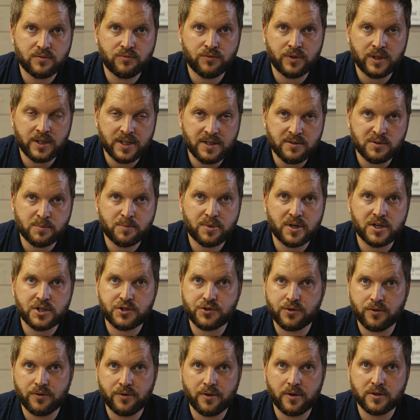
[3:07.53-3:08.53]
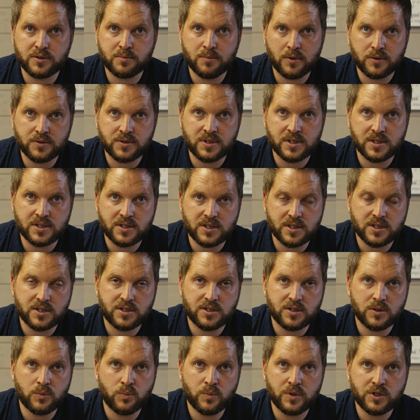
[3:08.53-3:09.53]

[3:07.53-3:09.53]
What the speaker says: relieves pressure on the osmotic system,